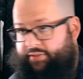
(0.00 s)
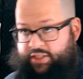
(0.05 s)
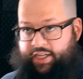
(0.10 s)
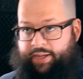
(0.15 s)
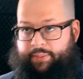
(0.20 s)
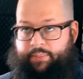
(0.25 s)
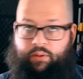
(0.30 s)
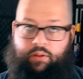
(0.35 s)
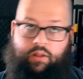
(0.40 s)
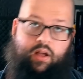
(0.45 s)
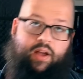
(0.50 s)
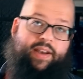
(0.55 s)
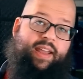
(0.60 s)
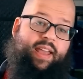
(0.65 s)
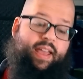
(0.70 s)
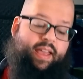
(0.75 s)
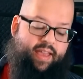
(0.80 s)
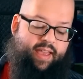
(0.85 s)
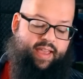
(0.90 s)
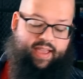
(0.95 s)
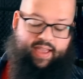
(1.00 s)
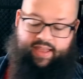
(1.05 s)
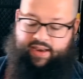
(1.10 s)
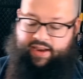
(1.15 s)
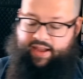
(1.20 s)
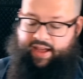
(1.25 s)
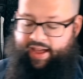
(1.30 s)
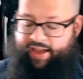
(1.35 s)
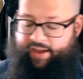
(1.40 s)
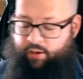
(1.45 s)
that I have a J-pole on,
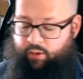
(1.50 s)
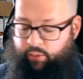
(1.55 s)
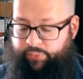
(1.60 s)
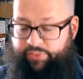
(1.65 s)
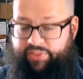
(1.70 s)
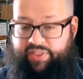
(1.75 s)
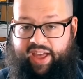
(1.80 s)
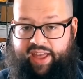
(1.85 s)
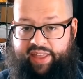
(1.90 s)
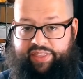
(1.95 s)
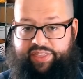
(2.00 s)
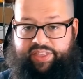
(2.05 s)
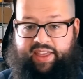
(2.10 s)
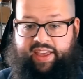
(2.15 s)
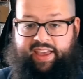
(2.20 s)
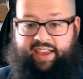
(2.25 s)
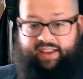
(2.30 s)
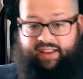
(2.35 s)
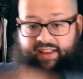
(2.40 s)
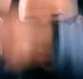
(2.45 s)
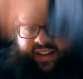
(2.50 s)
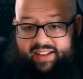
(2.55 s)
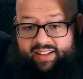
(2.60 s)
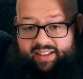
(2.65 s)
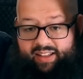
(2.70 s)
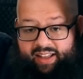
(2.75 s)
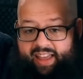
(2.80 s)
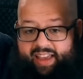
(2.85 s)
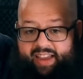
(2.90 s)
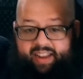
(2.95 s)
and I hold that thing
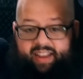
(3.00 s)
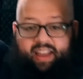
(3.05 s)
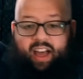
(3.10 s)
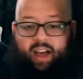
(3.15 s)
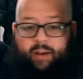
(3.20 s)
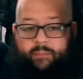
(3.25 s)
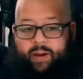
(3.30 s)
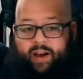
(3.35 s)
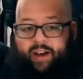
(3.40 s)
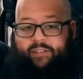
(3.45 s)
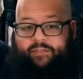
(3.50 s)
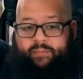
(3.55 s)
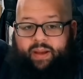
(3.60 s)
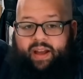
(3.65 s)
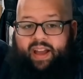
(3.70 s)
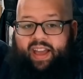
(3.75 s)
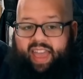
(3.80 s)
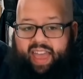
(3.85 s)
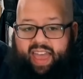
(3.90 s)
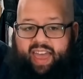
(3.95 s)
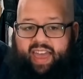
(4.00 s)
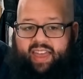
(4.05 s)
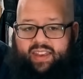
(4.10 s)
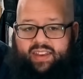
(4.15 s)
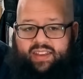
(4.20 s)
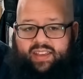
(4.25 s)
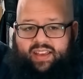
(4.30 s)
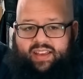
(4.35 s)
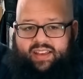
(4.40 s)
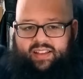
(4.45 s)
like above my
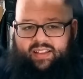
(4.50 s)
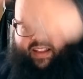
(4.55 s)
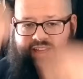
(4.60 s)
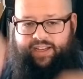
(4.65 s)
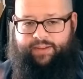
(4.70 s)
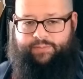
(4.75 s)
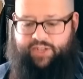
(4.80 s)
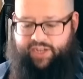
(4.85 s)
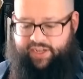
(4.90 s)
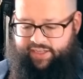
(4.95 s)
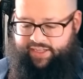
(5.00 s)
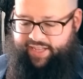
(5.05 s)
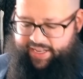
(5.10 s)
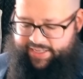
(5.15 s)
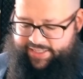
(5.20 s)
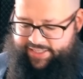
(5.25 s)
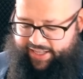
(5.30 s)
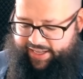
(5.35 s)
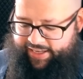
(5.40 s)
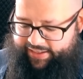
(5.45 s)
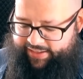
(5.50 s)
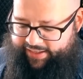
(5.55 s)
head, like I'm trying to catch